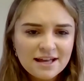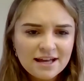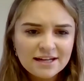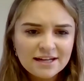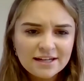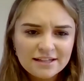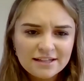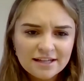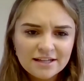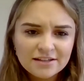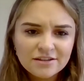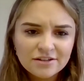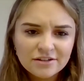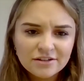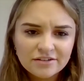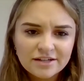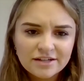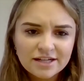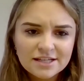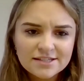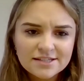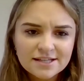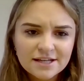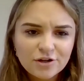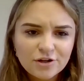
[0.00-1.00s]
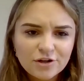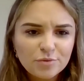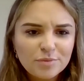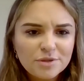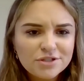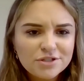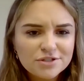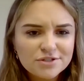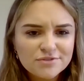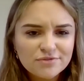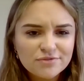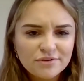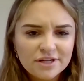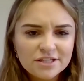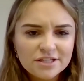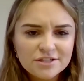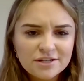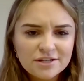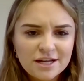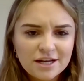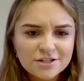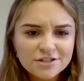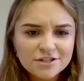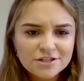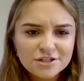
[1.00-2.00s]
And I think there is, it could be just for
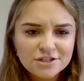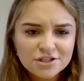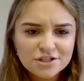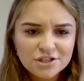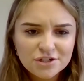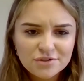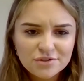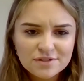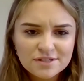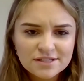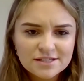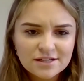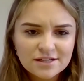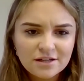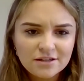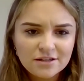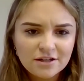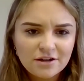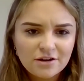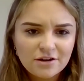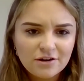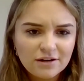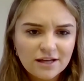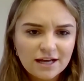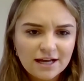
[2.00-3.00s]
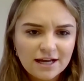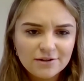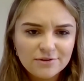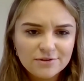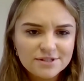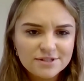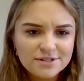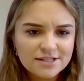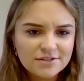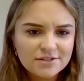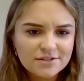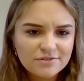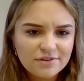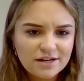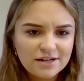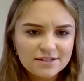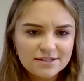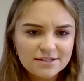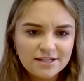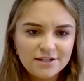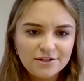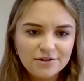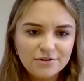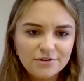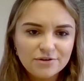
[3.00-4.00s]
international students on the All Hallows, as far
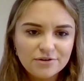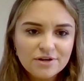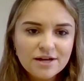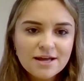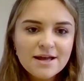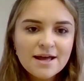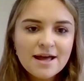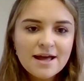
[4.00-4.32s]
as I know.